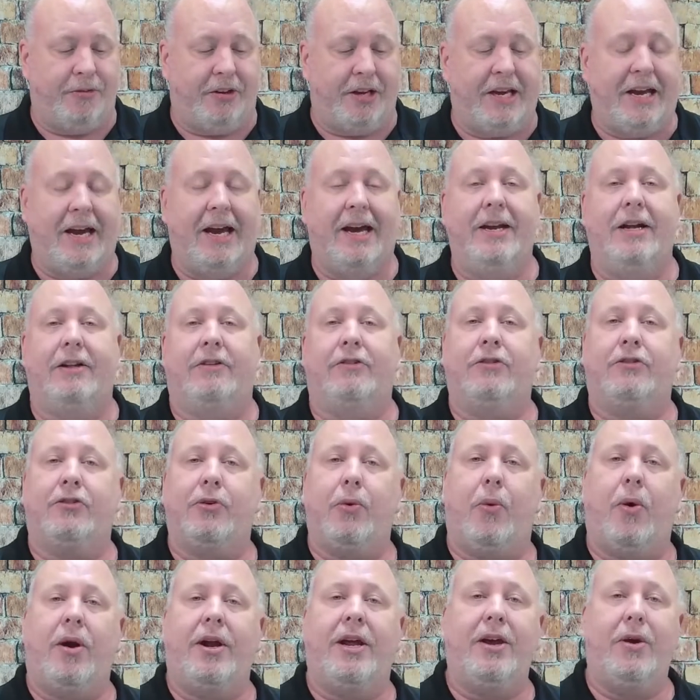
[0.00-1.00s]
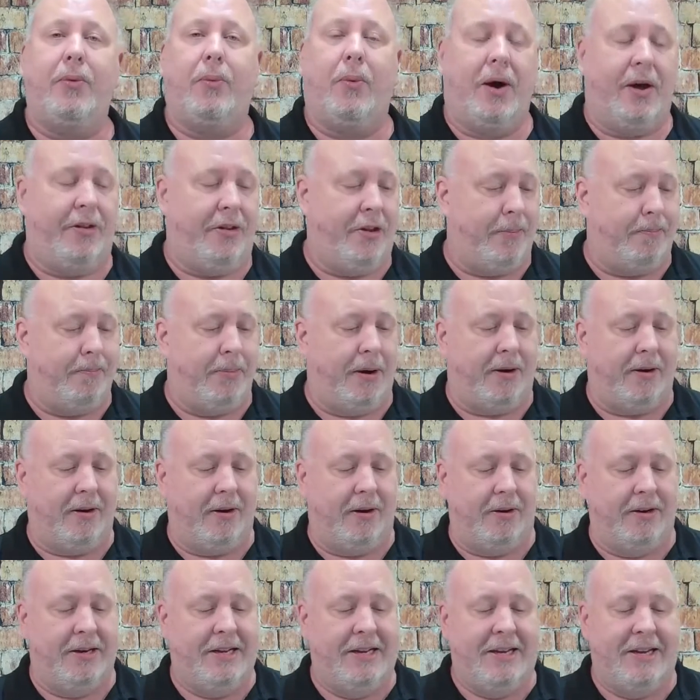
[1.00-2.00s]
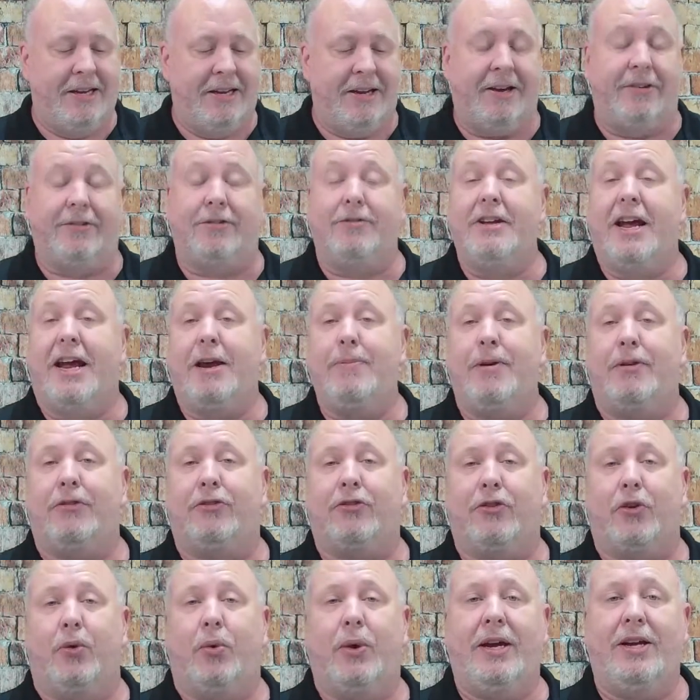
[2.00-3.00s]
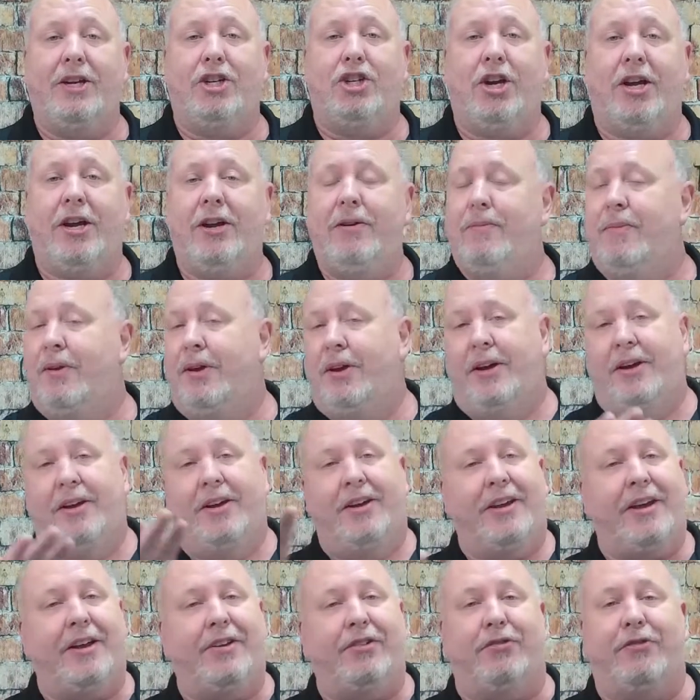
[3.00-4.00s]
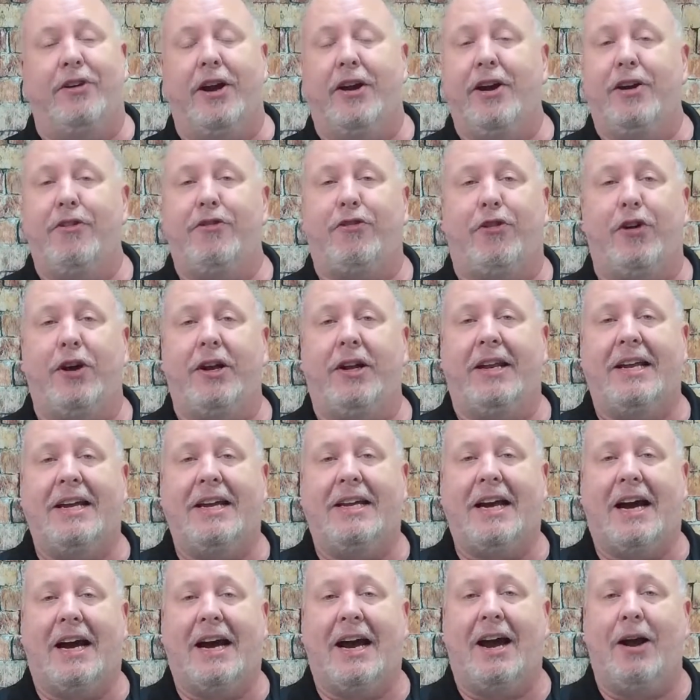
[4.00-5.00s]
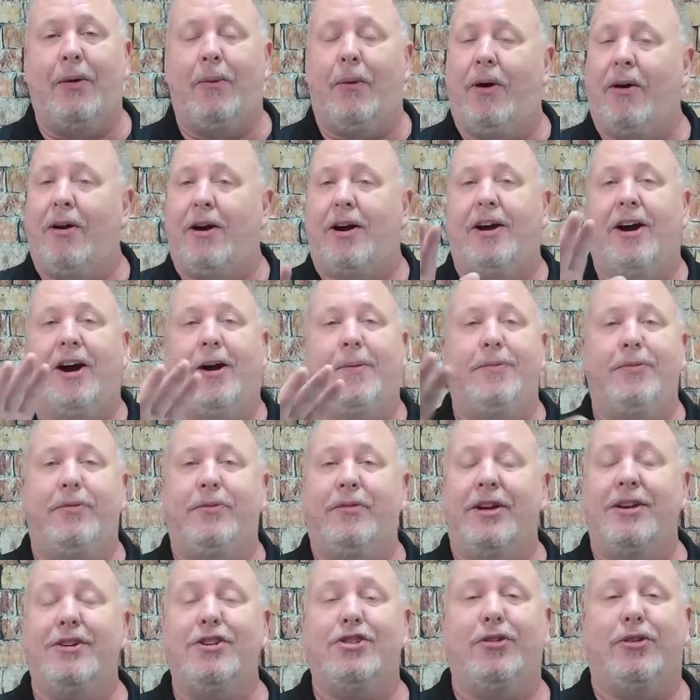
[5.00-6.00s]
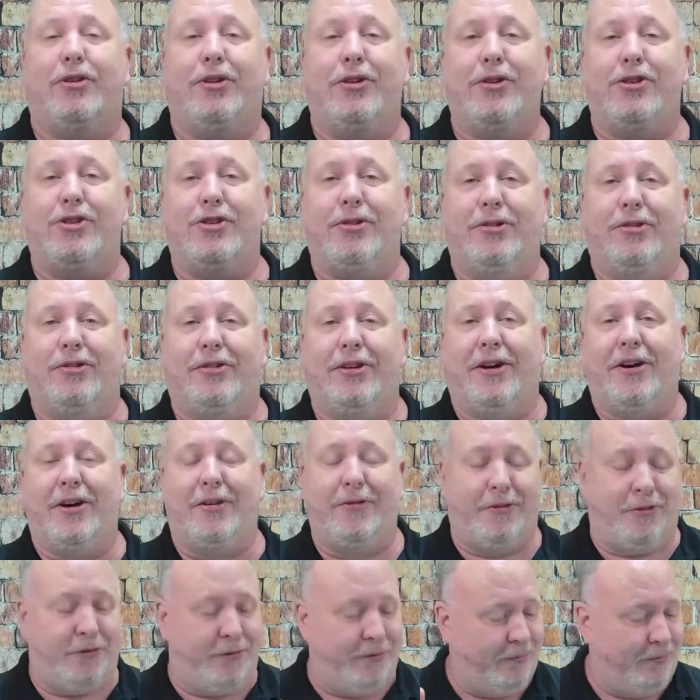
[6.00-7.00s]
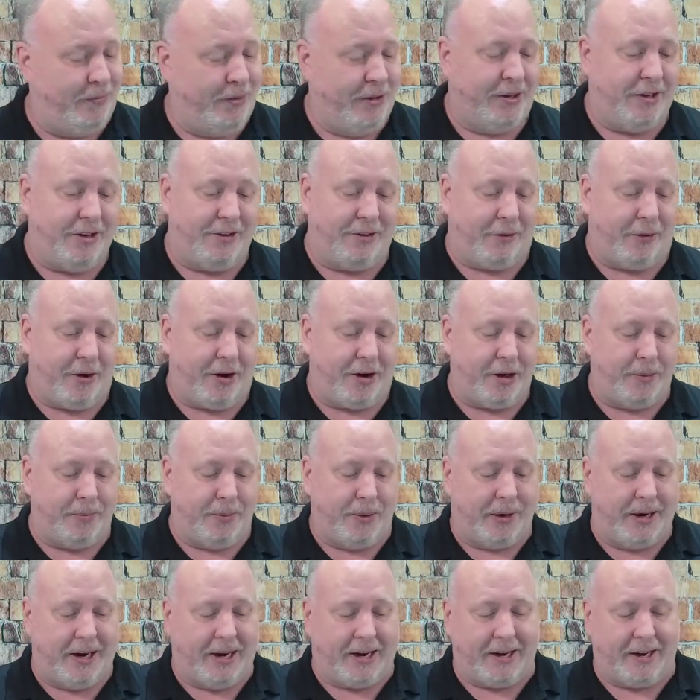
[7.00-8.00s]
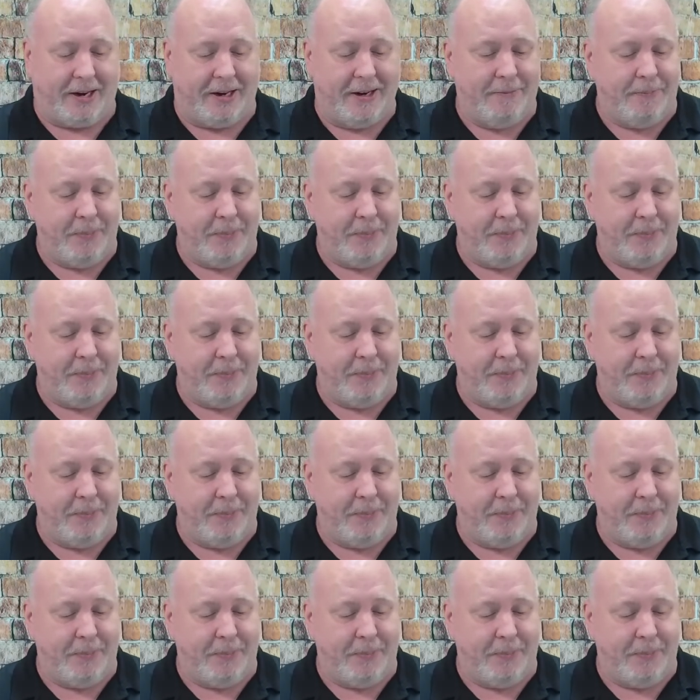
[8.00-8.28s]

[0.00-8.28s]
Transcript: Again, it's 21 to Burn. His name is Squeegee. He's a very friendly guy. Walk up, introduce yourself. Incredible guy.